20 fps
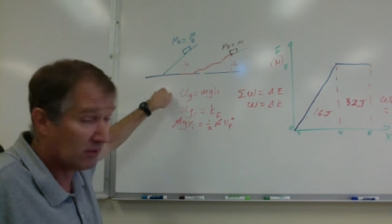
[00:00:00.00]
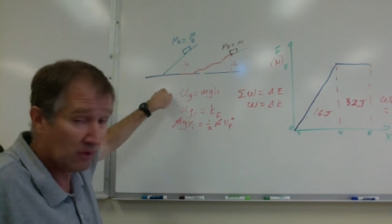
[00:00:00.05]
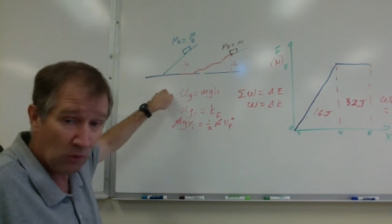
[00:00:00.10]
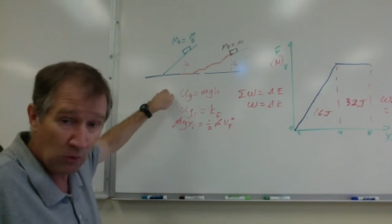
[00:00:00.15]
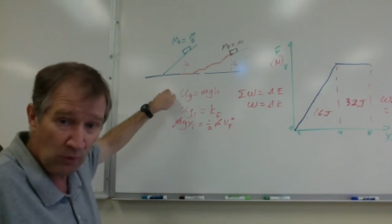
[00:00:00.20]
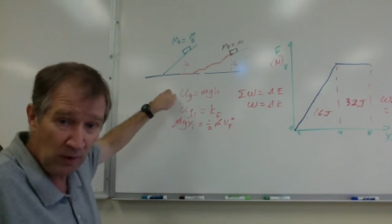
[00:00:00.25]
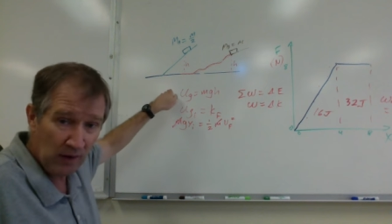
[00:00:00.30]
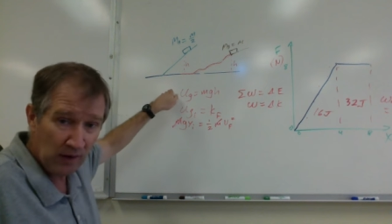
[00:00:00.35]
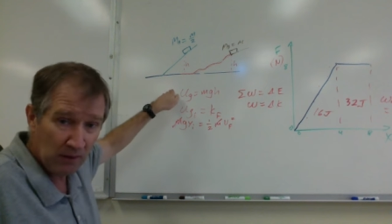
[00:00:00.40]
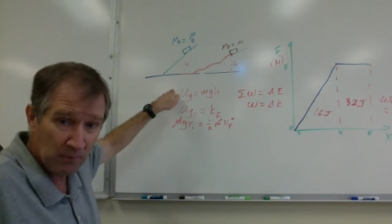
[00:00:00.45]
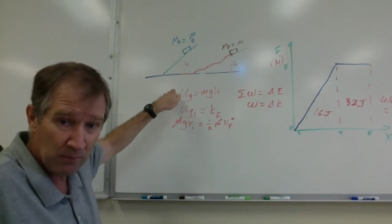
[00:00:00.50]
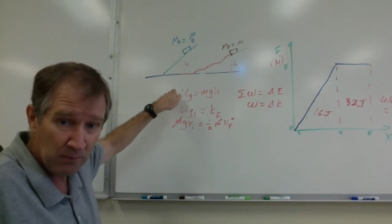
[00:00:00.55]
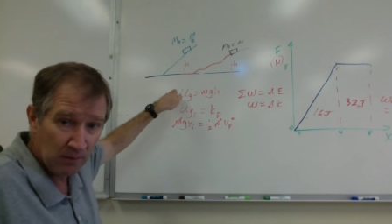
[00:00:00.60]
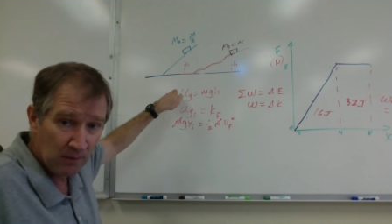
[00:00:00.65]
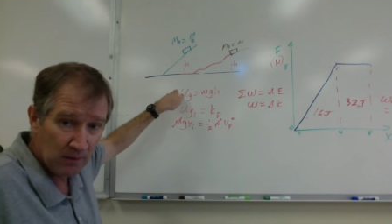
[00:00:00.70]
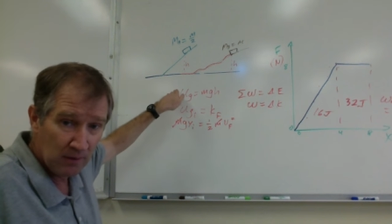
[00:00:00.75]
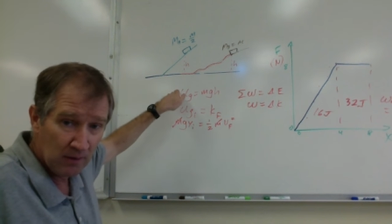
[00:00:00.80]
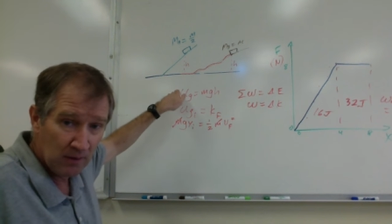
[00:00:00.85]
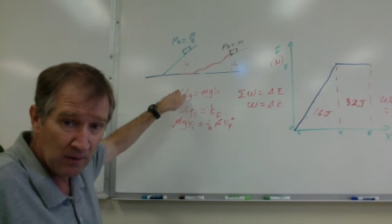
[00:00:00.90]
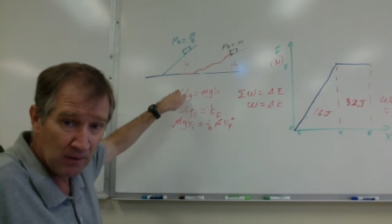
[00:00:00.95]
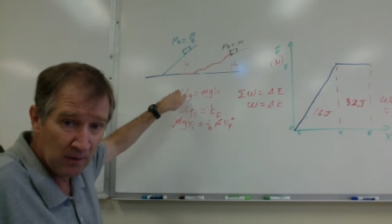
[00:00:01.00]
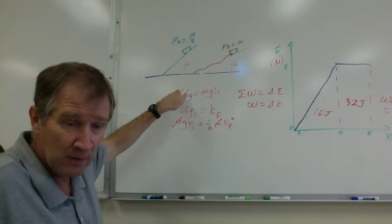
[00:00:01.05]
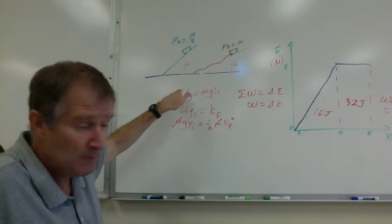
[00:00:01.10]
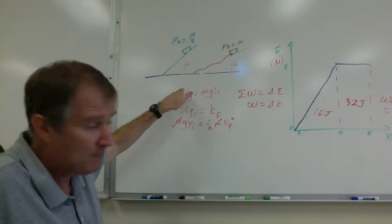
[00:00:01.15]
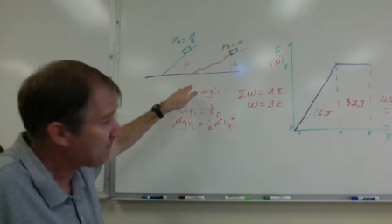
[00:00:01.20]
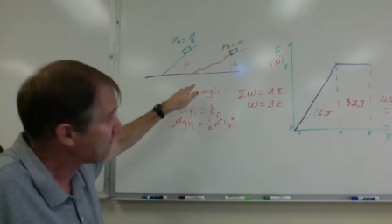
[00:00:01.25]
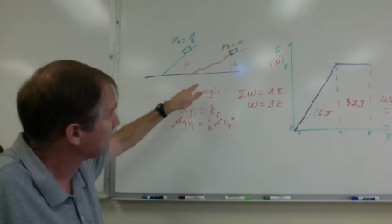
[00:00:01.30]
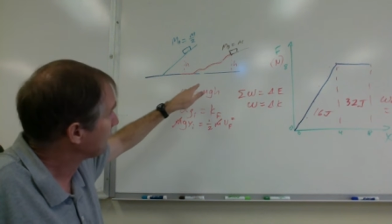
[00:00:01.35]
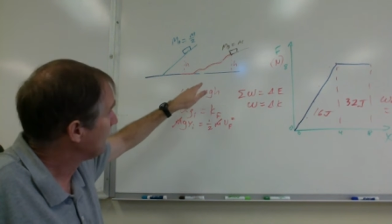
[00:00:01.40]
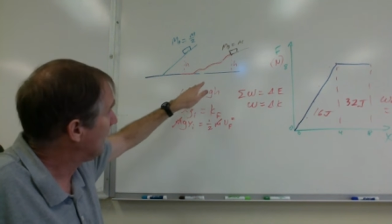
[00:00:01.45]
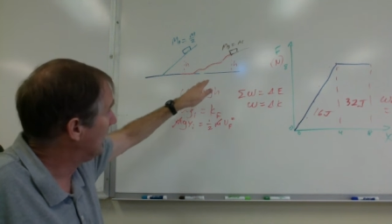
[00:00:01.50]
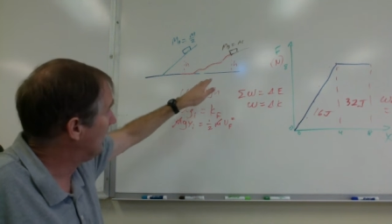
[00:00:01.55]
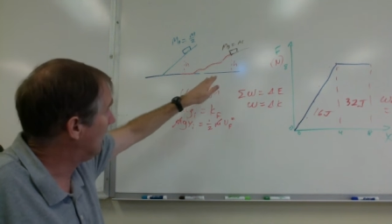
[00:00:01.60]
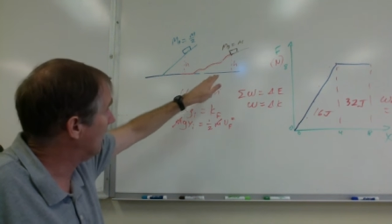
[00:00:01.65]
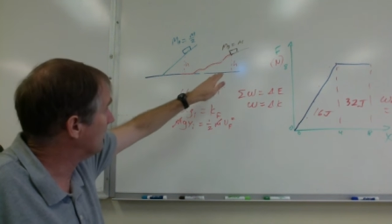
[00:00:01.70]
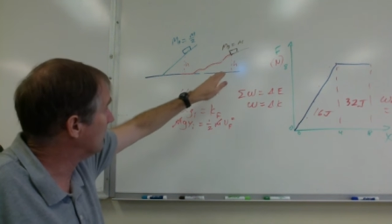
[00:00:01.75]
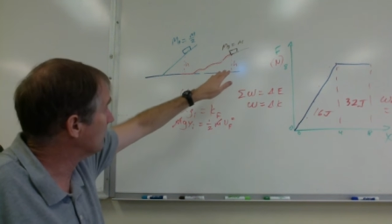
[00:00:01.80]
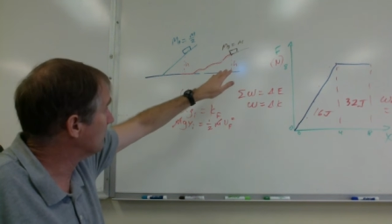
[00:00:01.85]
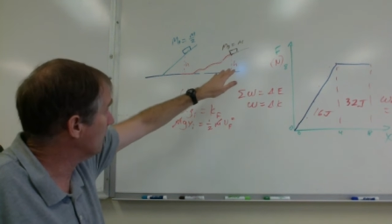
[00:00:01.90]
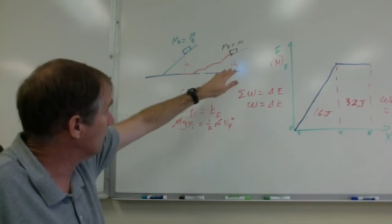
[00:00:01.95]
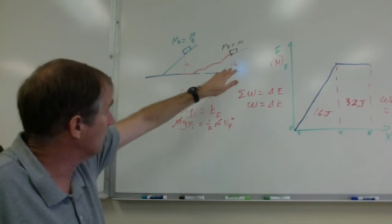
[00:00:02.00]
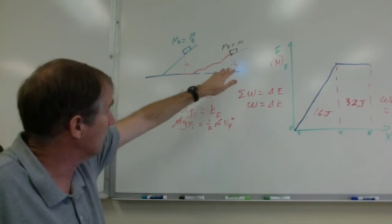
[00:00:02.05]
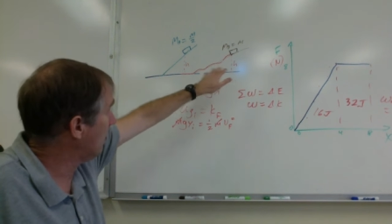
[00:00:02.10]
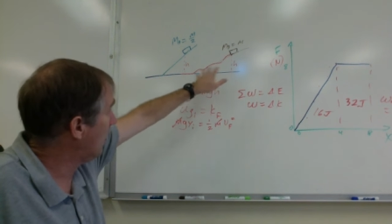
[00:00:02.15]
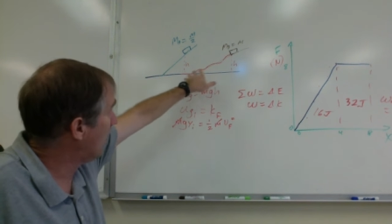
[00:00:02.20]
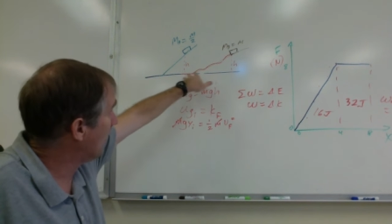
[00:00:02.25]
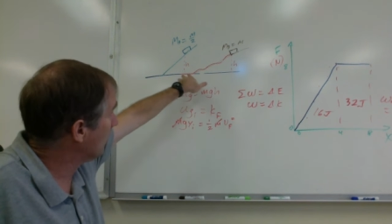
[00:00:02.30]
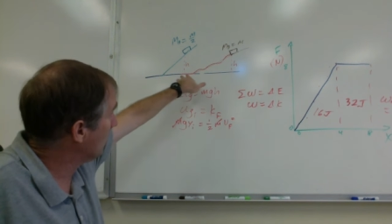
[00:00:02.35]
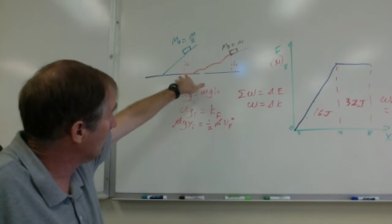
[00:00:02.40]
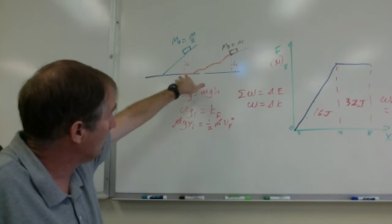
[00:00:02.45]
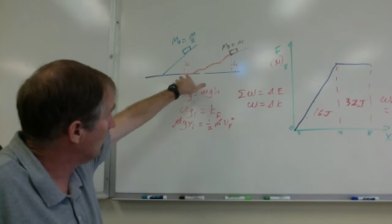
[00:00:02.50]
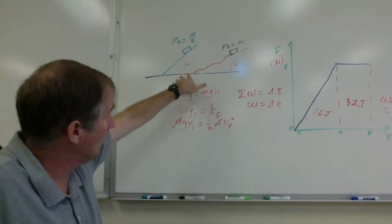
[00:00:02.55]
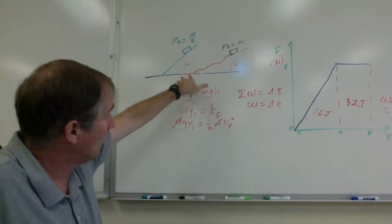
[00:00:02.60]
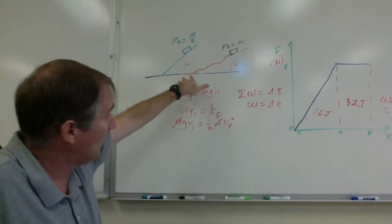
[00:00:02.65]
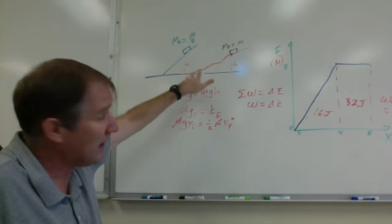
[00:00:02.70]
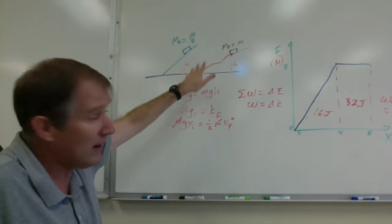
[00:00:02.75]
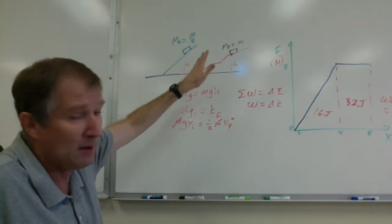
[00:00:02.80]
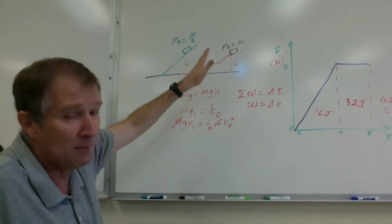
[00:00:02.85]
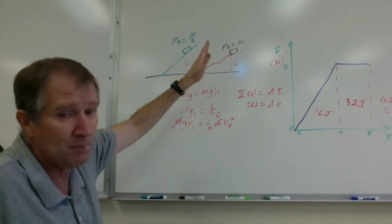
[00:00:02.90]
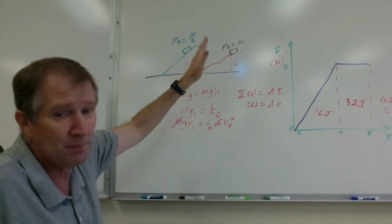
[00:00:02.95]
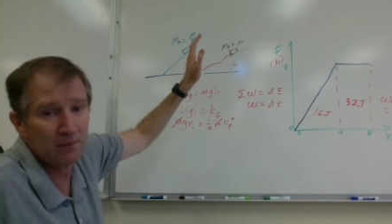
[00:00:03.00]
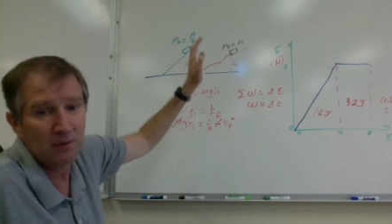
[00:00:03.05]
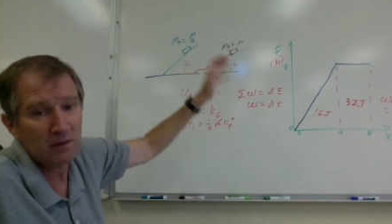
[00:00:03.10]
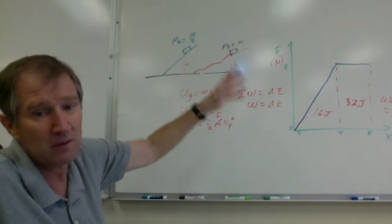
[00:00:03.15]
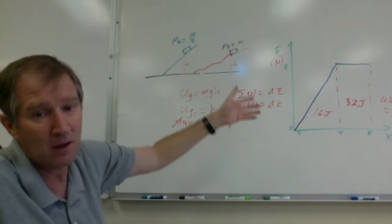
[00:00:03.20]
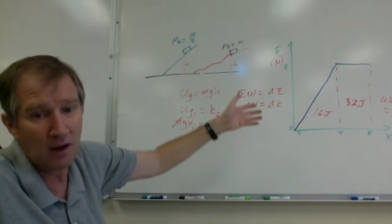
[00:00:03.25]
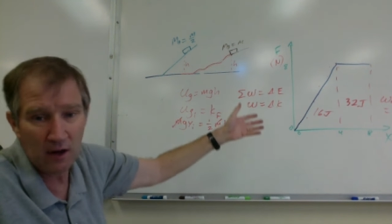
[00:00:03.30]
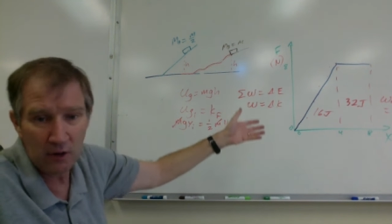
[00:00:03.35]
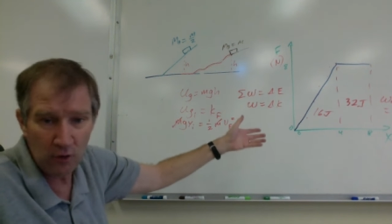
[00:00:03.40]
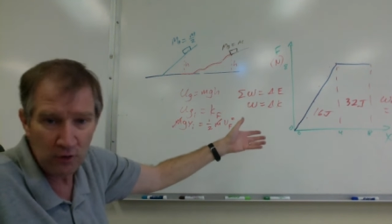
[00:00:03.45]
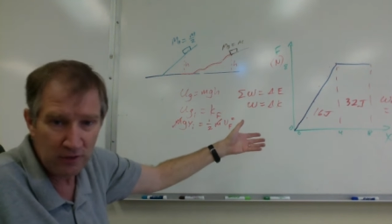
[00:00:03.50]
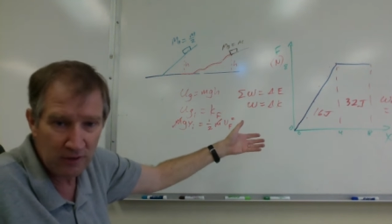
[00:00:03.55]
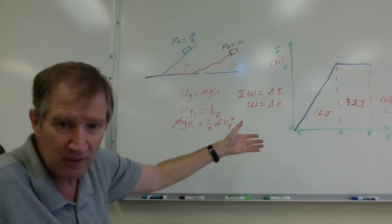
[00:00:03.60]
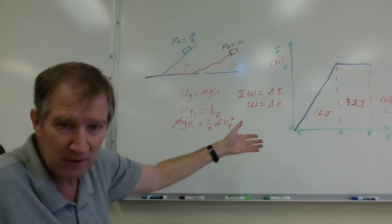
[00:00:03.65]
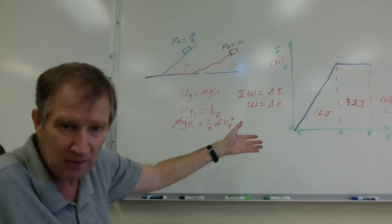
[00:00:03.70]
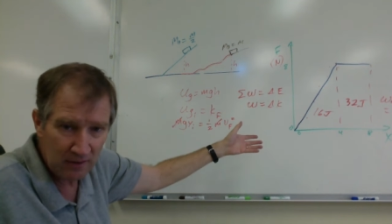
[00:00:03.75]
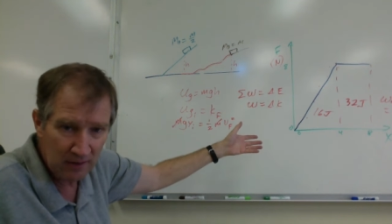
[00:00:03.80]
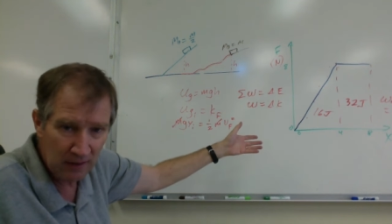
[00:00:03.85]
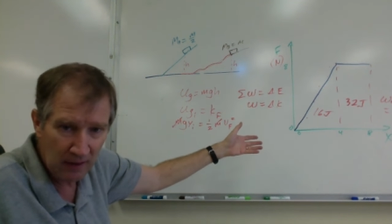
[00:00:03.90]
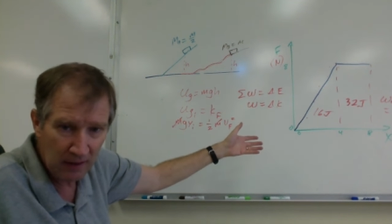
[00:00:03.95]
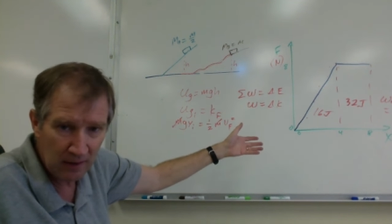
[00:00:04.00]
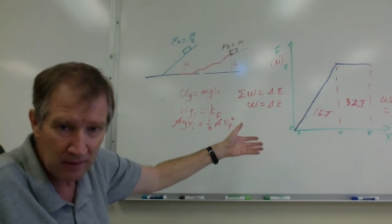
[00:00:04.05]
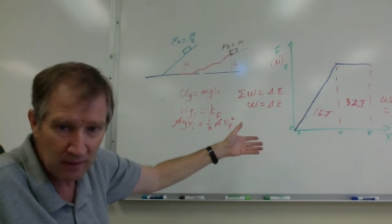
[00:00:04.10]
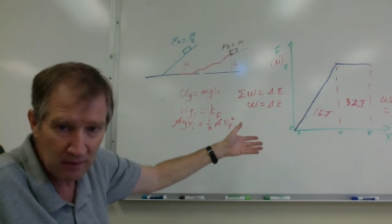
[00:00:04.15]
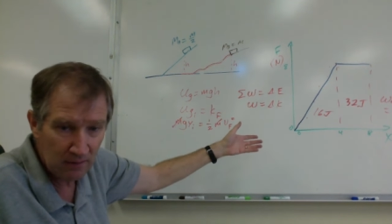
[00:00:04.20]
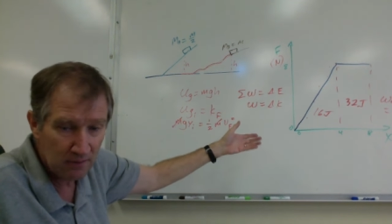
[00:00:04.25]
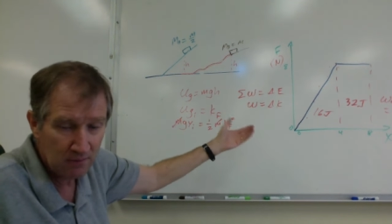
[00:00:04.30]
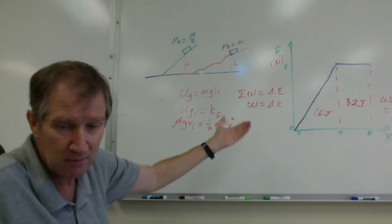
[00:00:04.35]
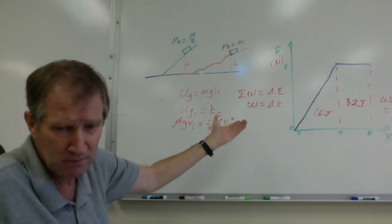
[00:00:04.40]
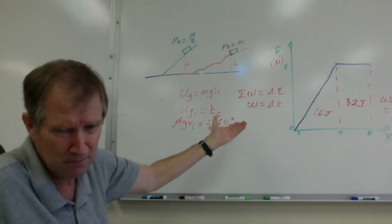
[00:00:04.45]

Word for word: the ramp. And the longer the ramp, the longer it's going to take.